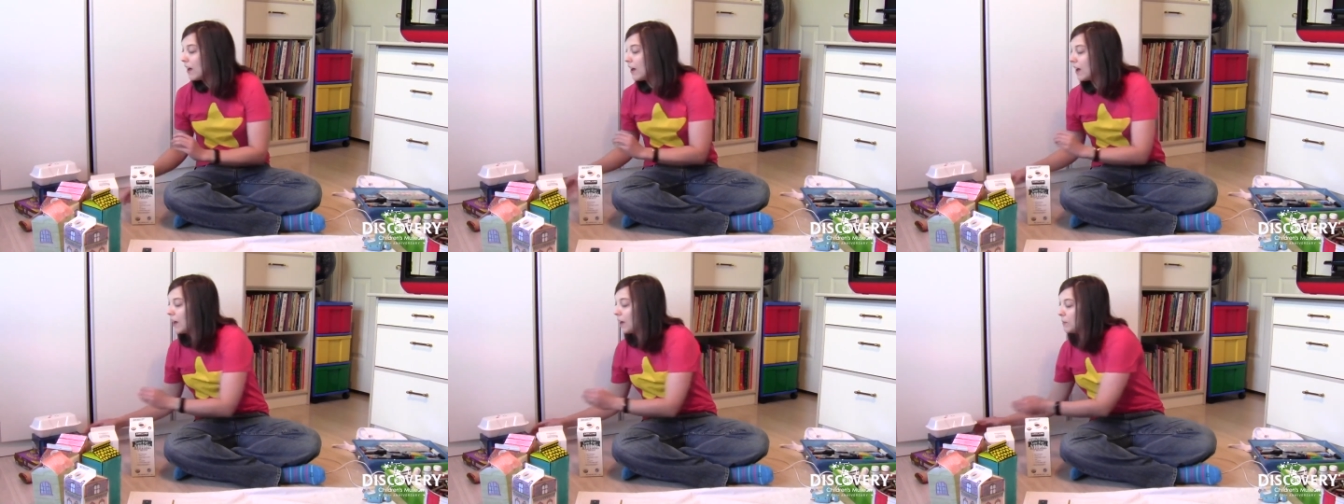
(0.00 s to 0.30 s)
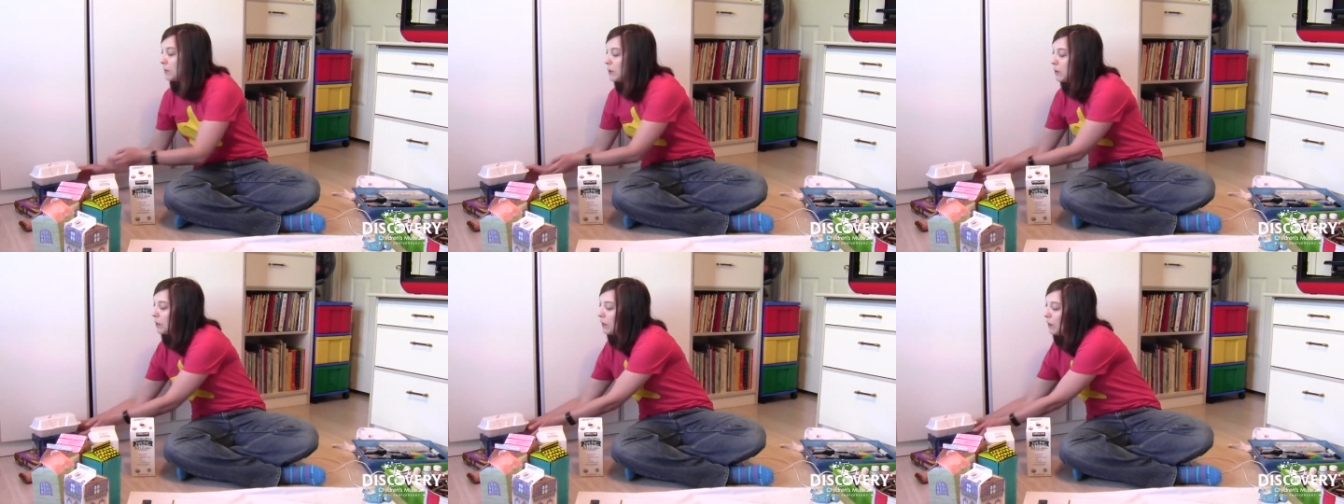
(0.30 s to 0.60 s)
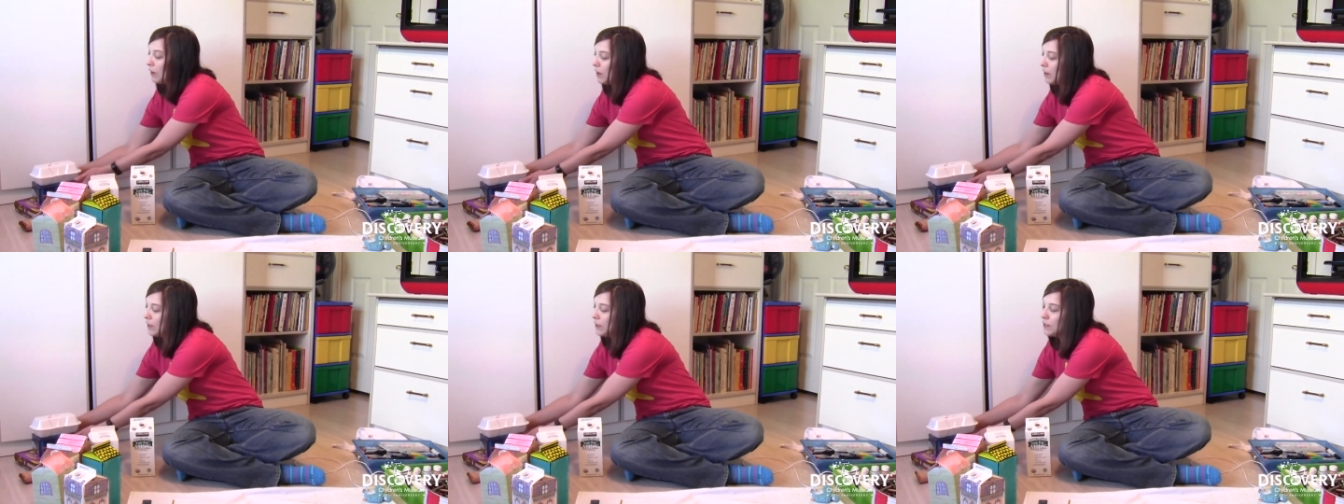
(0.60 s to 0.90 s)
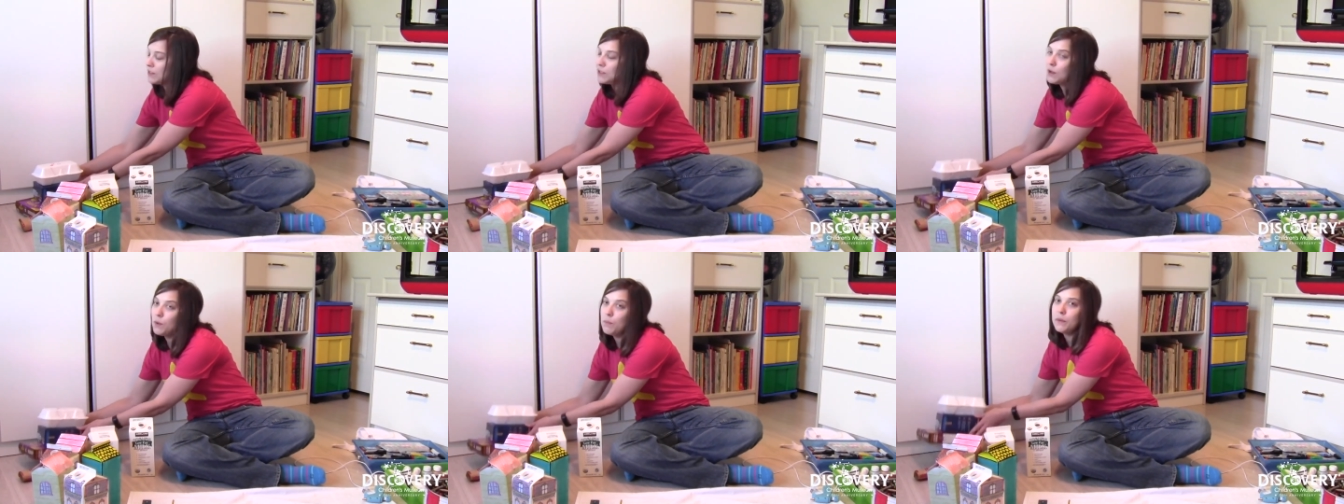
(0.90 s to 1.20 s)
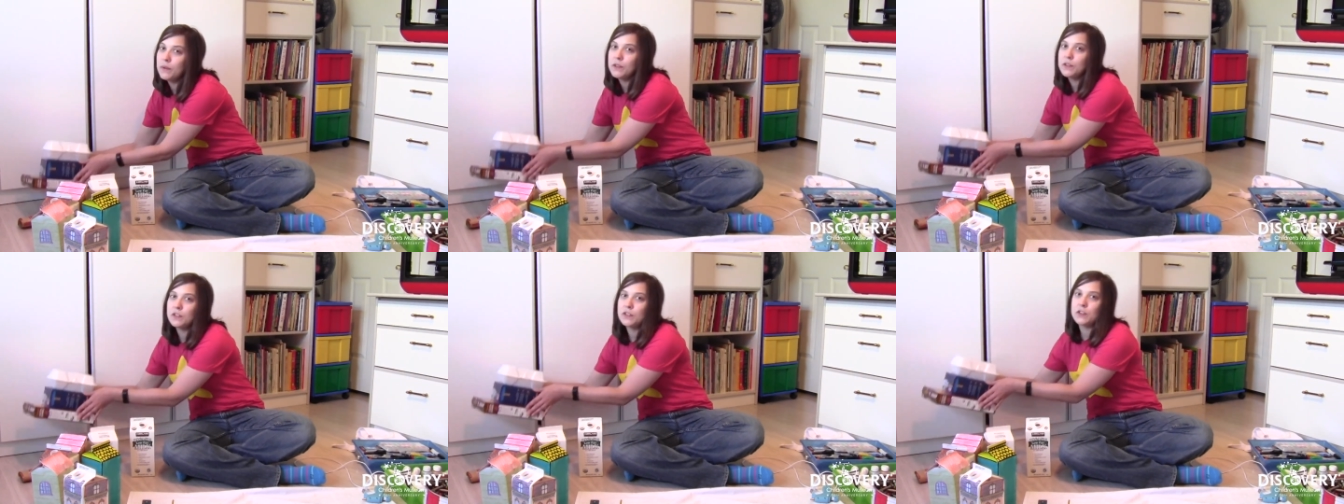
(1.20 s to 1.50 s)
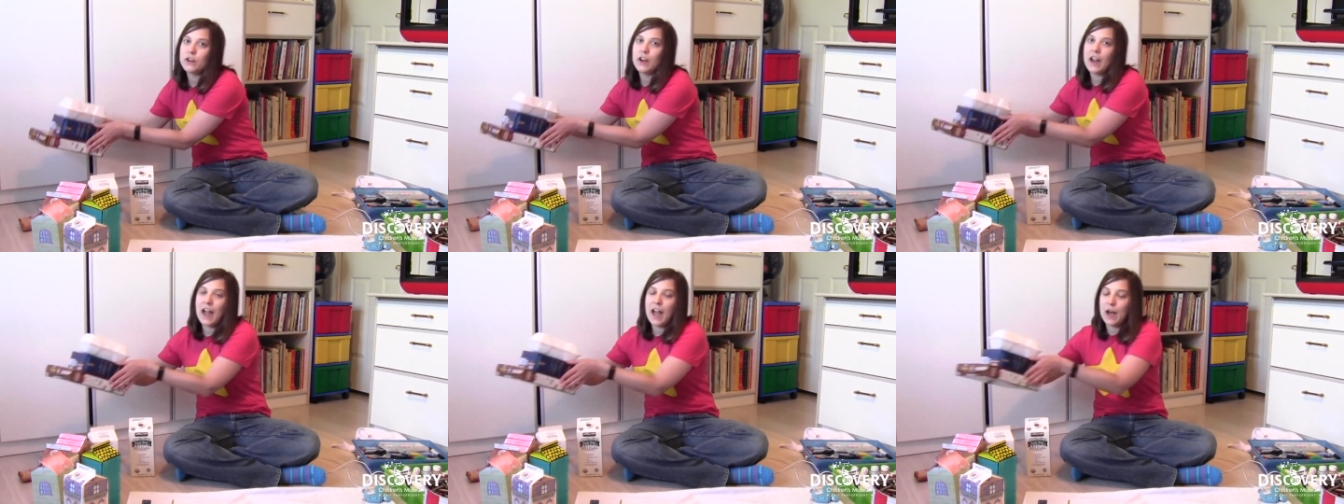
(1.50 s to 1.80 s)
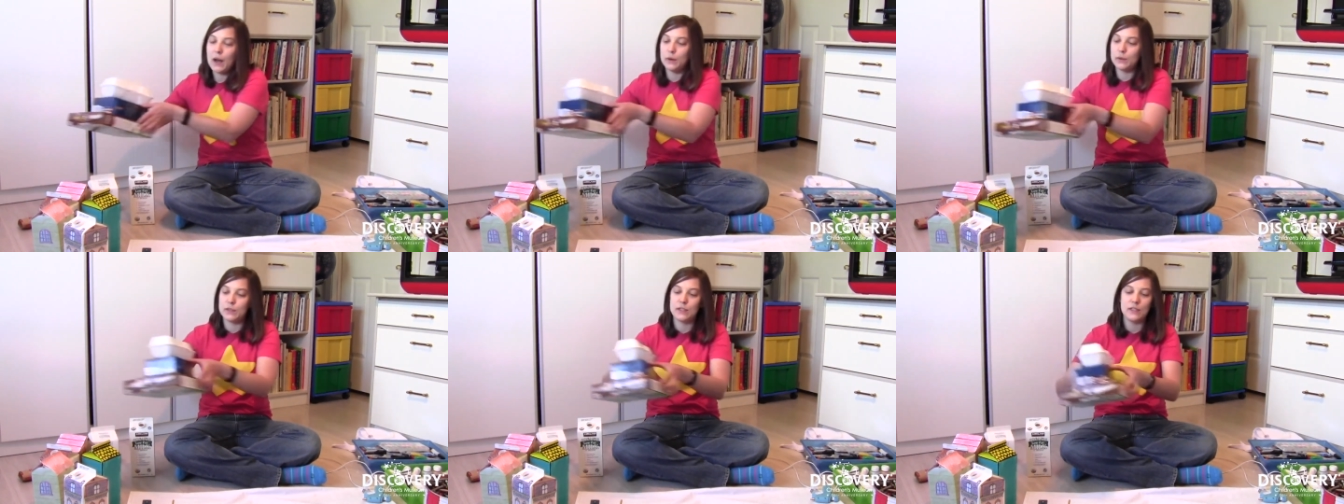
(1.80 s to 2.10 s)
Um, you could also build your
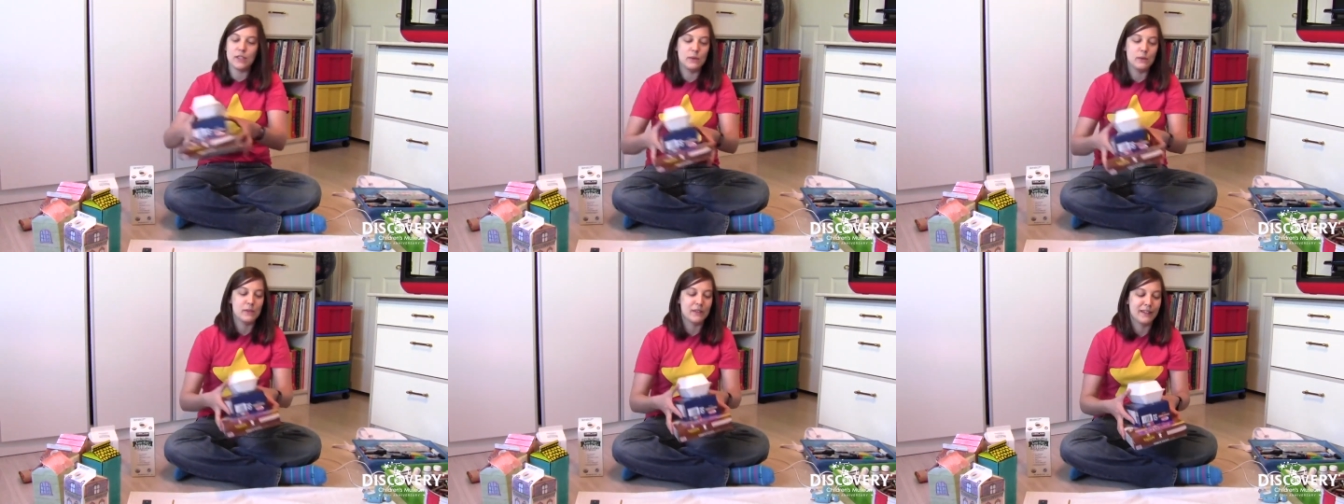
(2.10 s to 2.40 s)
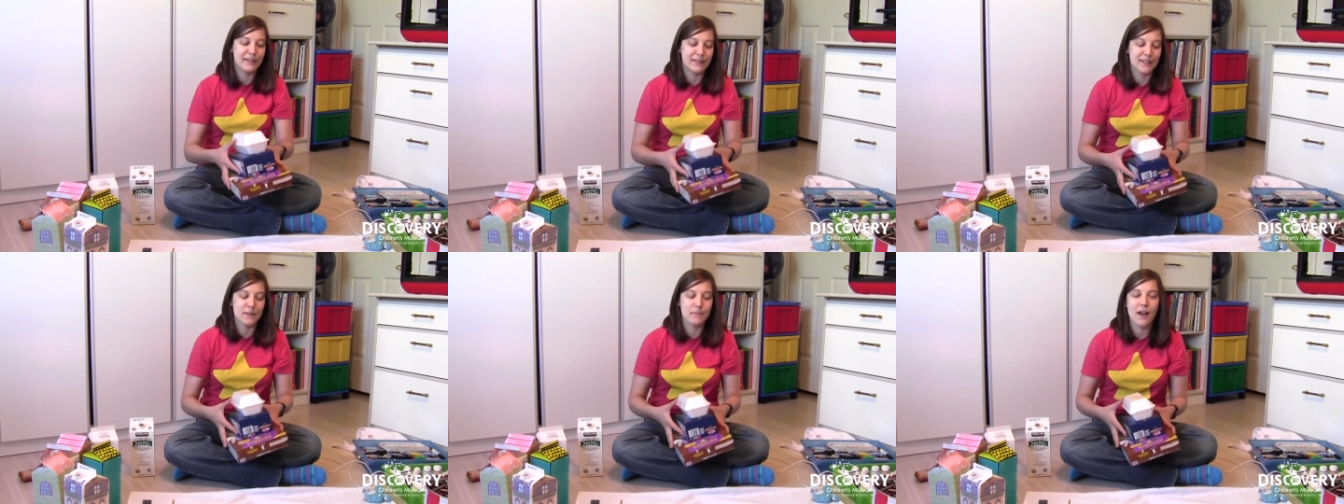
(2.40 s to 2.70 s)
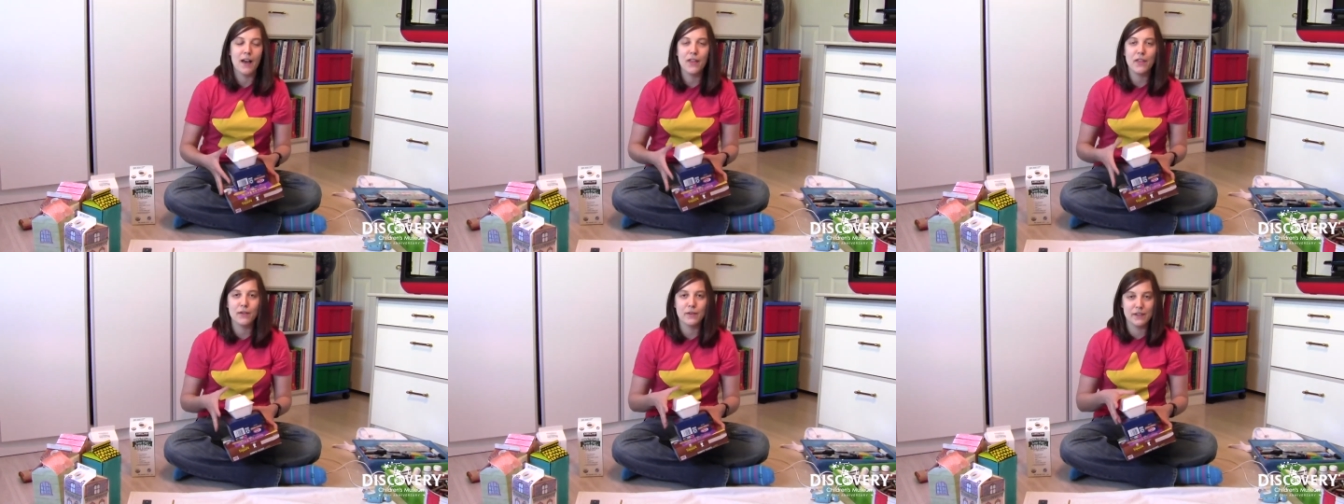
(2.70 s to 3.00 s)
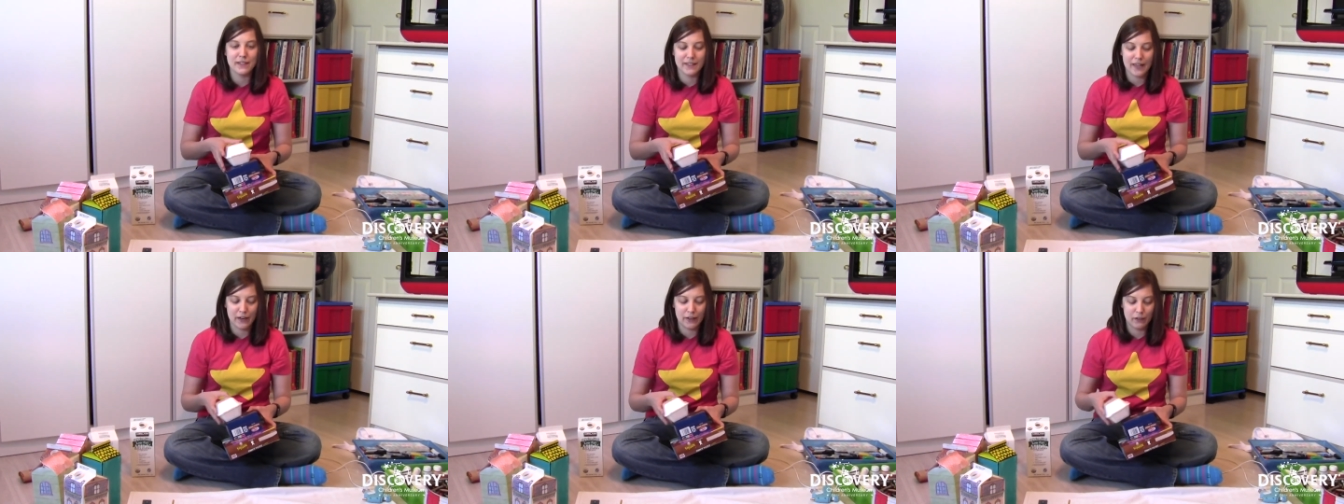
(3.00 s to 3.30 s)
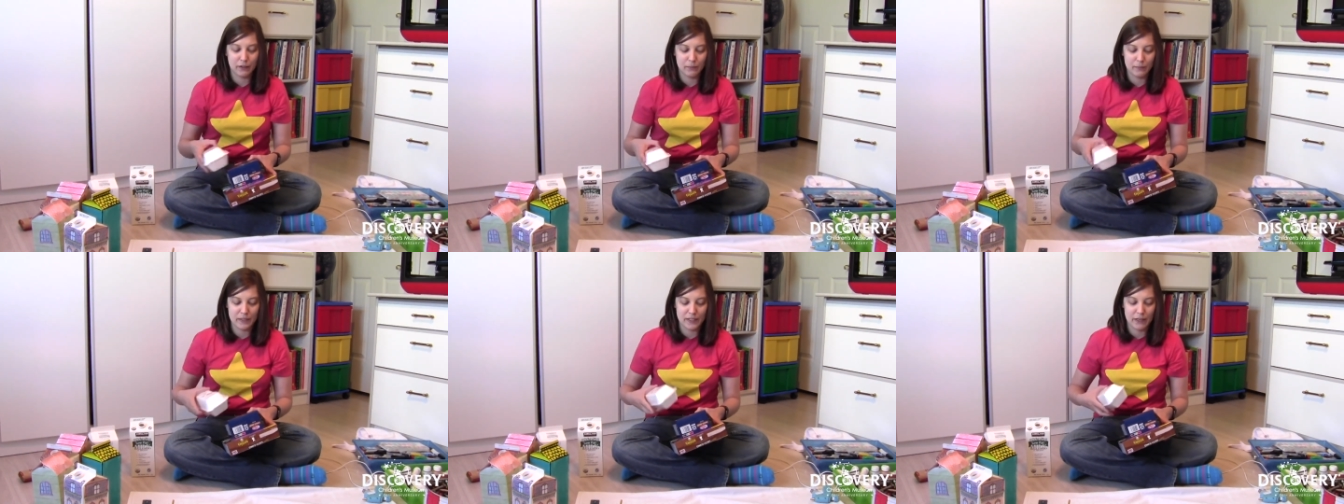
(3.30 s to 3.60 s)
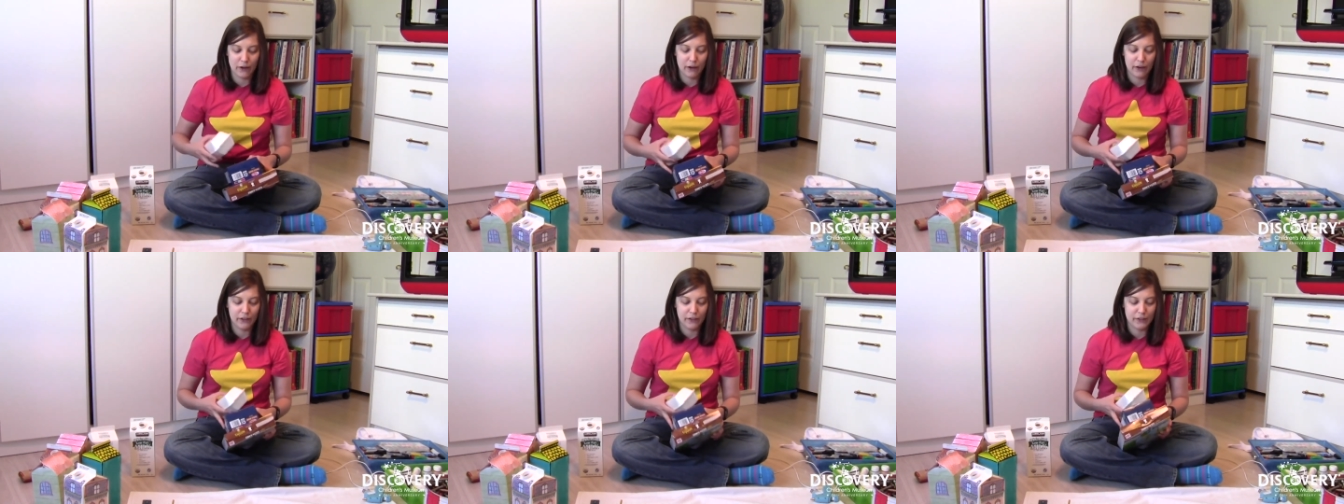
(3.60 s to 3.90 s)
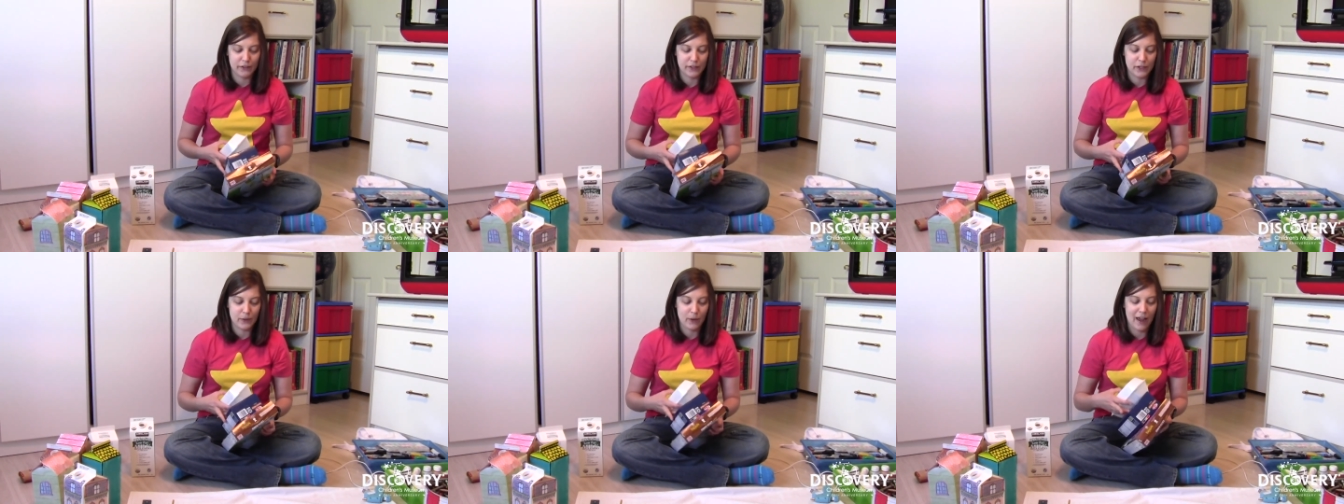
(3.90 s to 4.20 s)
house using some other recycled
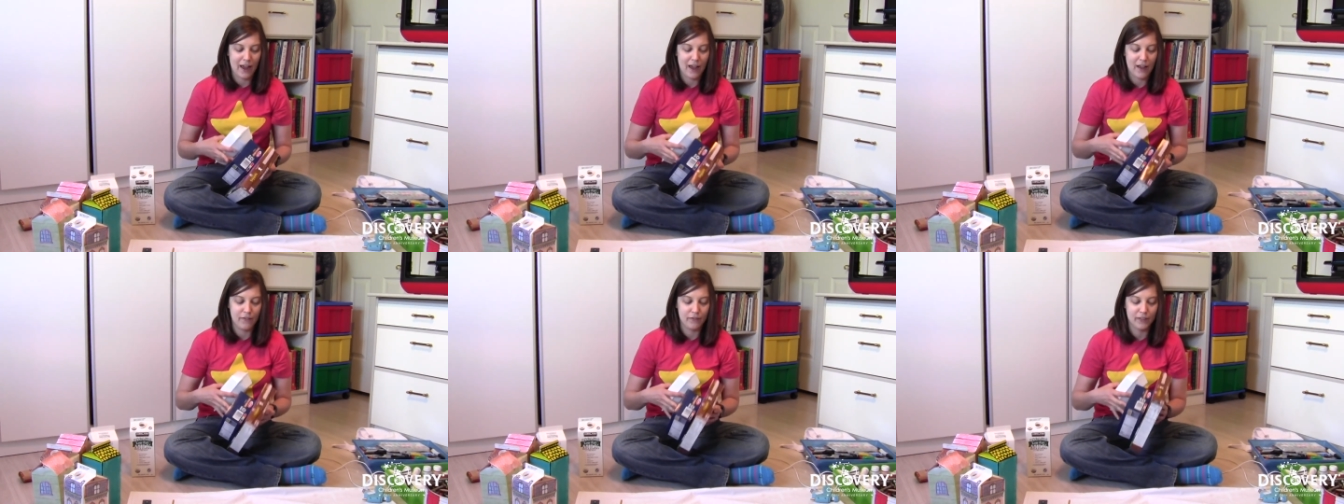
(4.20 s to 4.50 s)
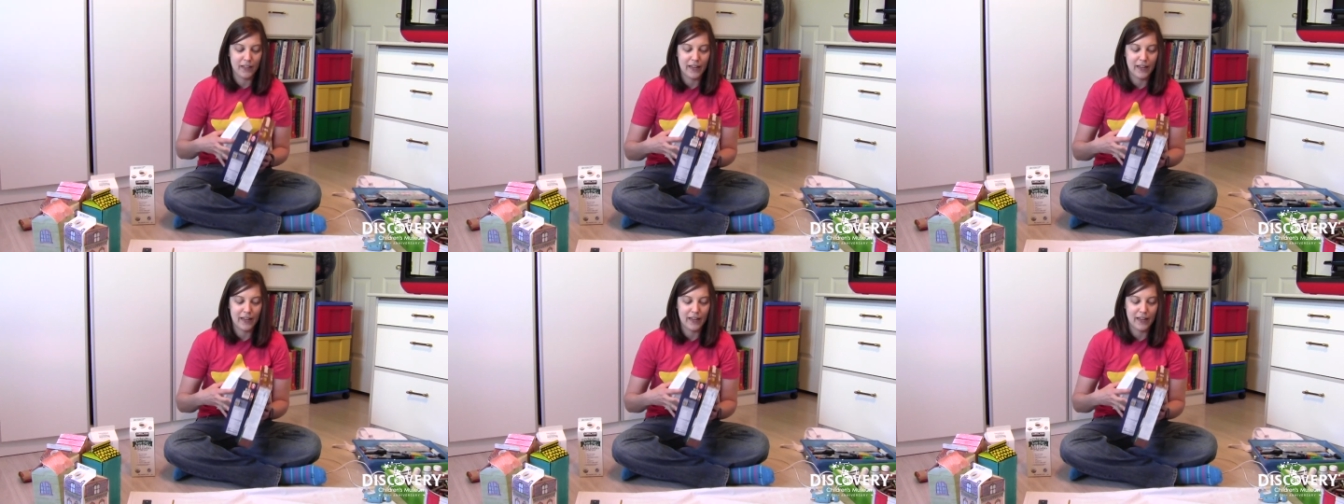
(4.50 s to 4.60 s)
materials you have,